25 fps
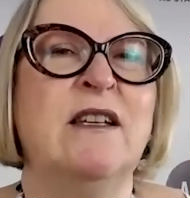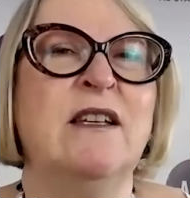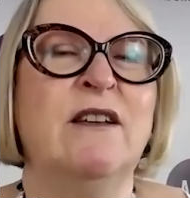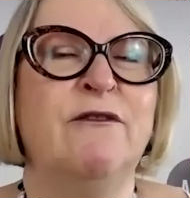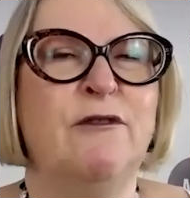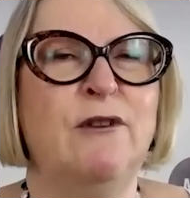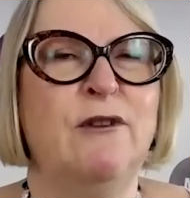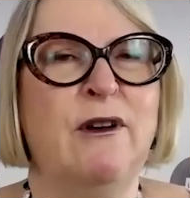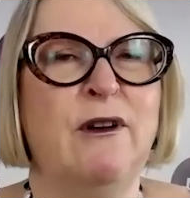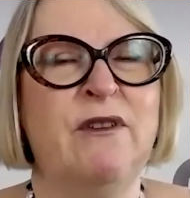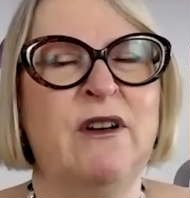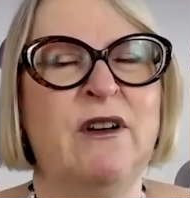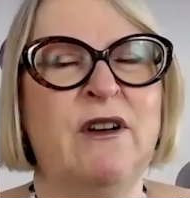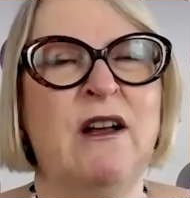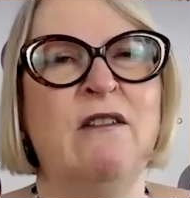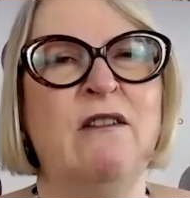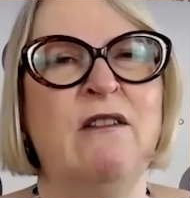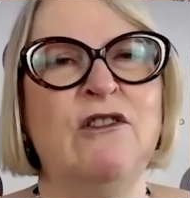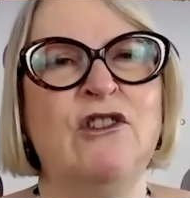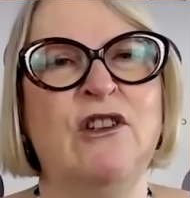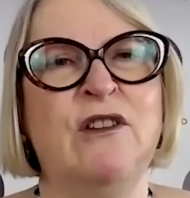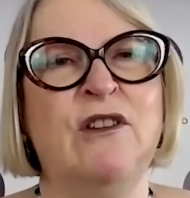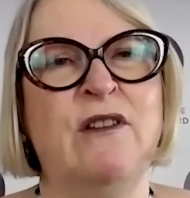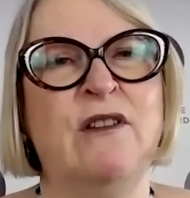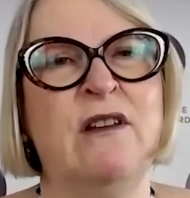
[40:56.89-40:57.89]
if you have a
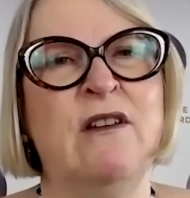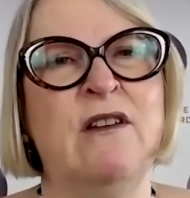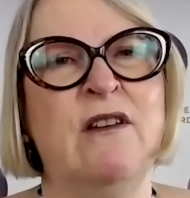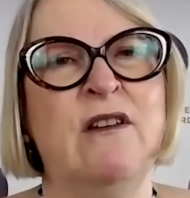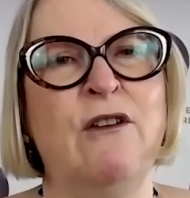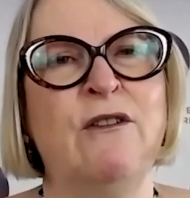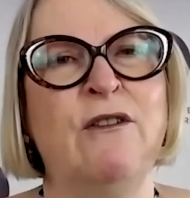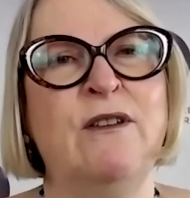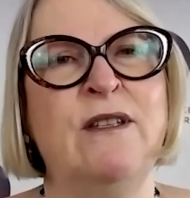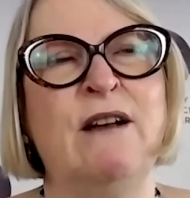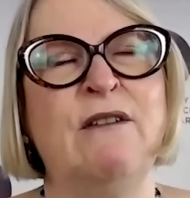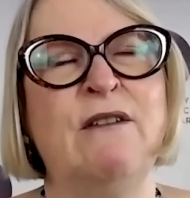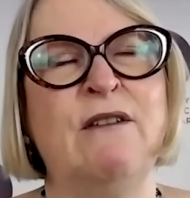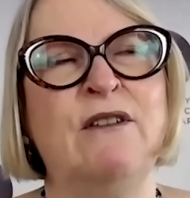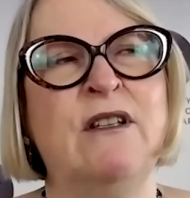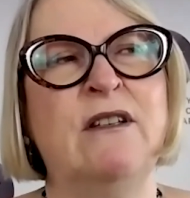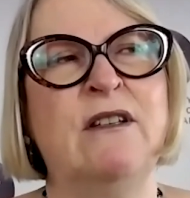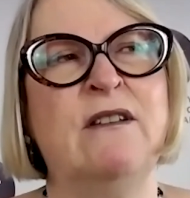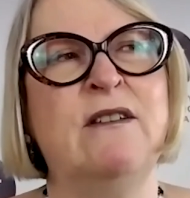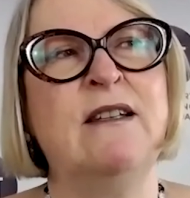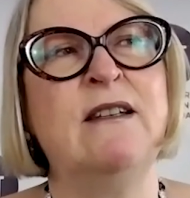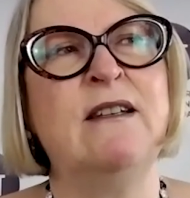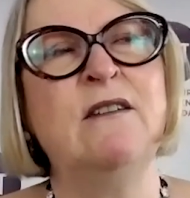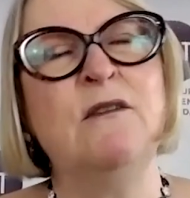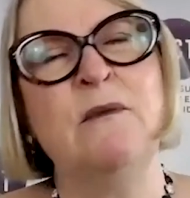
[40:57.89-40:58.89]
culture that knows how to
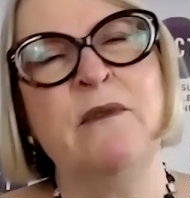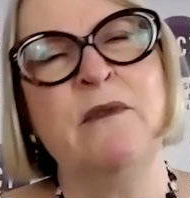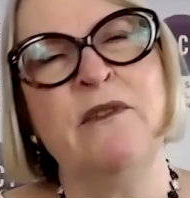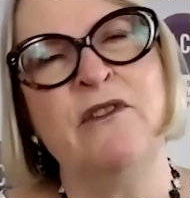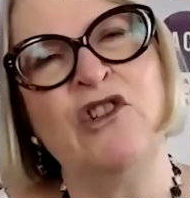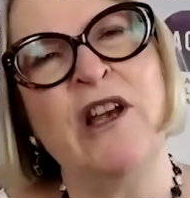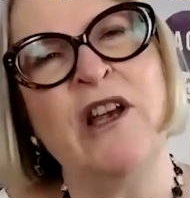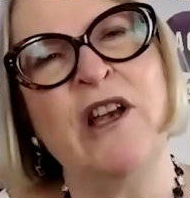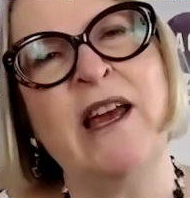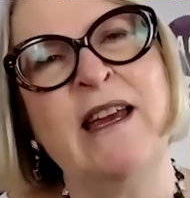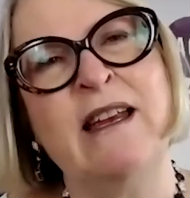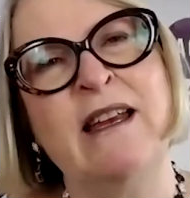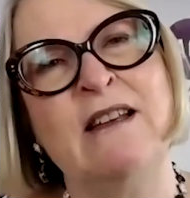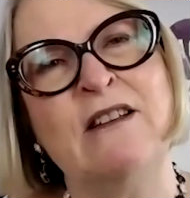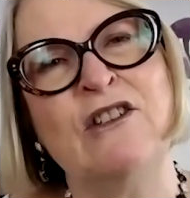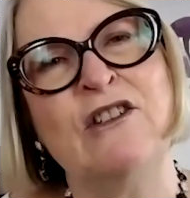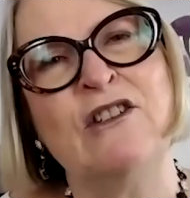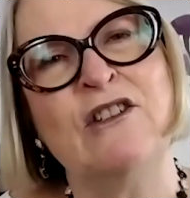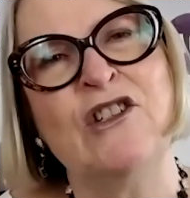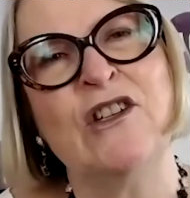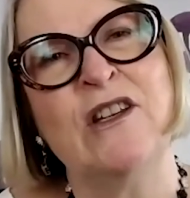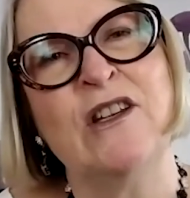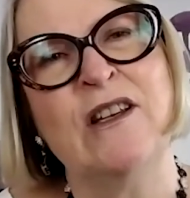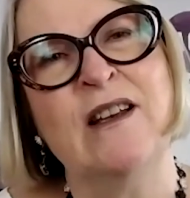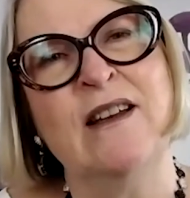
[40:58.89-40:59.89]
deal with
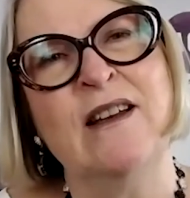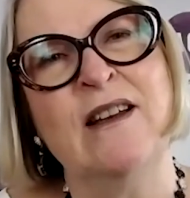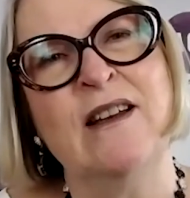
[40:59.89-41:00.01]
change,